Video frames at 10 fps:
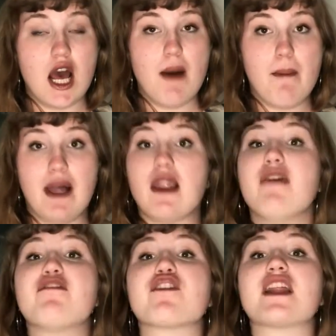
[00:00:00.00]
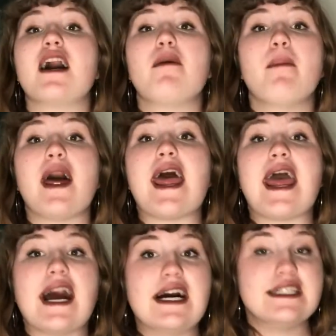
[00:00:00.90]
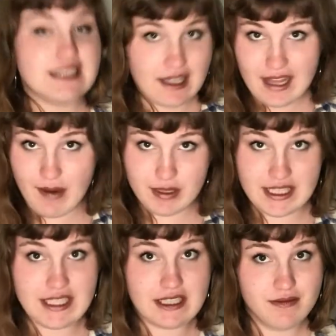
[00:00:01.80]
my love for them, and that was it.